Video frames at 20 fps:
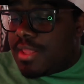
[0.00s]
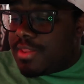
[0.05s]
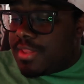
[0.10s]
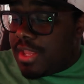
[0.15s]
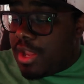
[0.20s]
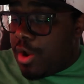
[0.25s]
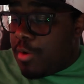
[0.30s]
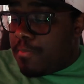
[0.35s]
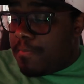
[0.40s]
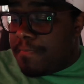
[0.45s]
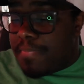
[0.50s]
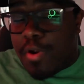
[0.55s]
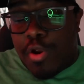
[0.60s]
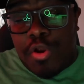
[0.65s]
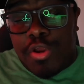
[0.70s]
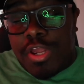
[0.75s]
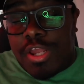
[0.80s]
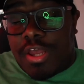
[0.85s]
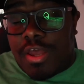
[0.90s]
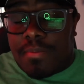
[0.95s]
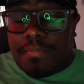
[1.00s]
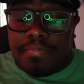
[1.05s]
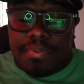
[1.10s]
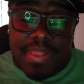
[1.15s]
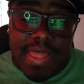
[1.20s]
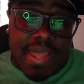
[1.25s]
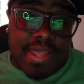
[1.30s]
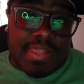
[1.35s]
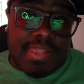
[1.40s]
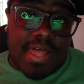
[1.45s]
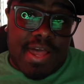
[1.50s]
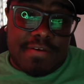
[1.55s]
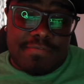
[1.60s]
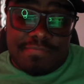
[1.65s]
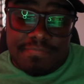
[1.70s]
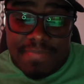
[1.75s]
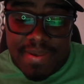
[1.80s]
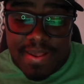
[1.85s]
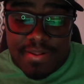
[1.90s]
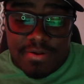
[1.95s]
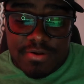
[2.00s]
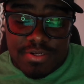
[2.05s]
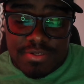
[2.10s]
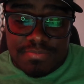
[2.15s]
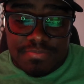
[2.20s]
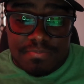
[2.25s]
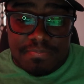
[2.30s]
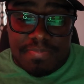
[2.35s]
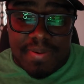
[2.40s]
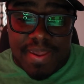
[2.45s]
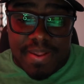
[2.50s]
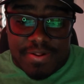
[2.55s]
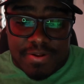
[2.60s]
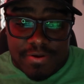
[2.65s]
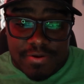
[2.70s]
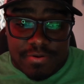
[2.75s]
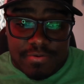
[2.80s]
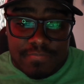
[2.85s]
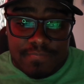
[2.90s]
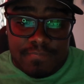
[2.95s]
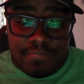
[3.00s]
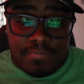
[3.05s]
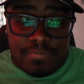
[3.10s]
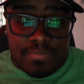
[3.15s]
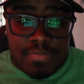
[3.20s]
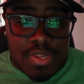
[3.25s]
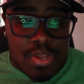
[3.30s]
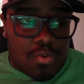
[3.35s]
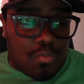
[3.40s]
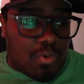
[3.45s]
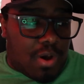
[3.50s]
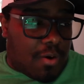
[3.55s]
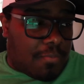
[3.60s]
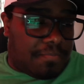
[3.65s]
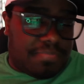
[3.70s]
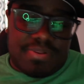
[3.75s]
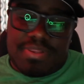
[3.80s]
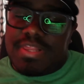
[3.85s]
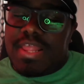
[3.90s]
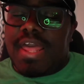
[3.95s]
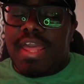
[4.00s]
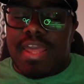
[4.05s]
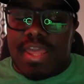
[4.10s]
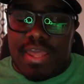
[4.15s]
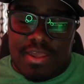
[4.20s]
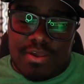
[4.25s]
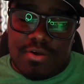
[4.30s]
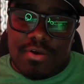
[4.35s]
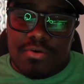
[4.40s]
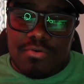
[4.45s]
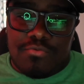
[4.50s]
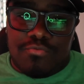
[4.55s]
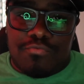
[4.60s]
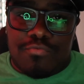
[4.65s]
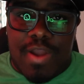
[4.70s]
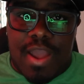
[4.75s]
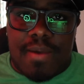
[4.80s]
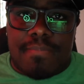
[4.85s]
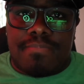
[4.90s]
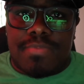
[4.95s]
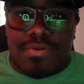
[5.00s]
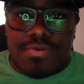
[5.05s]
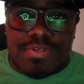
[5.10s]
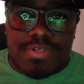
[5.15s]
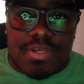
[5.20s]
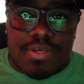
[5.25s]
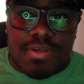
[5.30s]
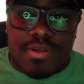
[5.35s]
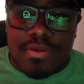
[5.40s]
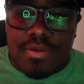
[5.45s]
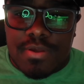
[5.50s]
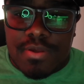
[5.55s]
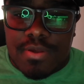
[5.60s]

They are burning a Black Lives Matter banner while playing rap music